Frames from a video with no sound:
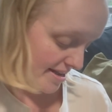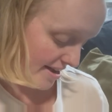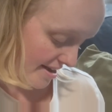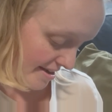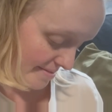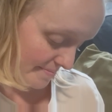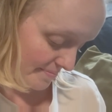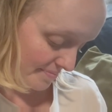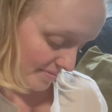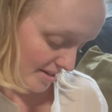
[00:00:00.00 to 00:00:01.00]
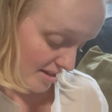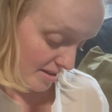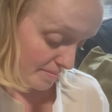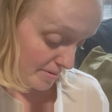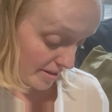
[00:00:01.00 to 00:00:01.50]
Um,
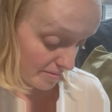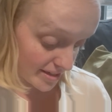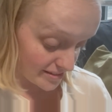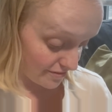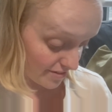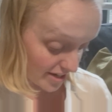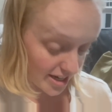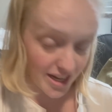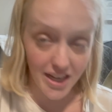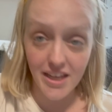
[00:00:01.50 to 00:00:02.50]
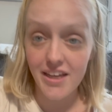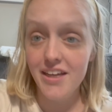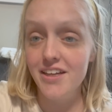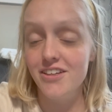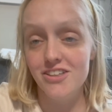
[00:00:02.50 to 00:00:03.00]
but otherwise feeding,
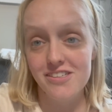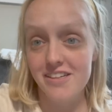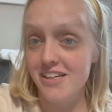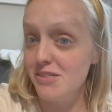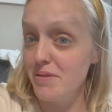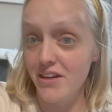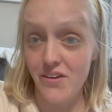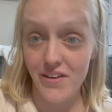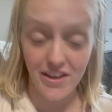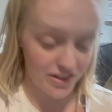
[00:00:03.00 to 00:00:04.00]
nursing has been going